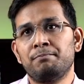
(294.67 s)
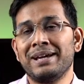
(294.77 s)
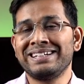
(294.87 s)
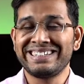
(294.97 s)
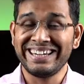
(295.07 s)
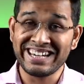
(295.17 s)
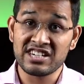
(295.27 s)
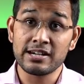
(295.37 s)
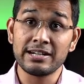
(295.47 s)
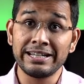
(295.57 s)
best
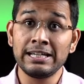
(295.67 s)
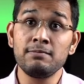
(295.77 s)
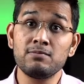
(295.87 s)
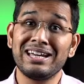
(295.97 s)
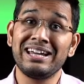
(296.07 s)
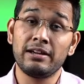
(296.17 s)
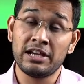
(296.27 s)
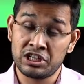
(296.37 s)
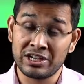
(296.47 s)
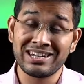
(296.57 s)
Asian teams,
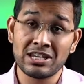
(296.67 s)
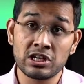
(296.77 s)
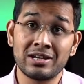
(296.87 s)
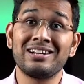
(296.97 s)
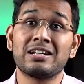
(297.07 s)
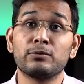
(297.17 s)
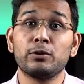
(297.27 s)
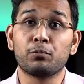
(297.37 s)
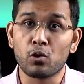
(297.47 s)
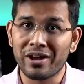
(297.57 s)
Asian nation in terms of
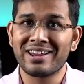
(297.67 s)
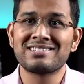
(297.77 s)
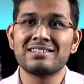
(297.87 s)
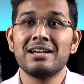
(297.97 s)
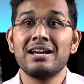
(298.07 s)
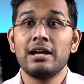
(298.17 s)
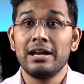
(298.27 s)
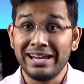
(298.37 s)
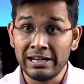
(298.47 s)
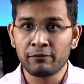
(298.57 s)
the progress
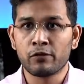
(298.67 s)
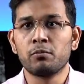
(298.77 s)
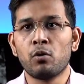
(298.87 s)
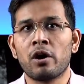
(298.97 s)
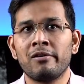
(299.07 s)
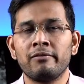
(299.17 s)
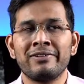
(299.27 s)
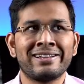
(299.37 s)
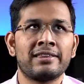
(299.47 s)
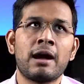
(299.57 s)
in football.
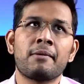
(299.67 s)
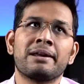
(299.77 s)
Vietnam, I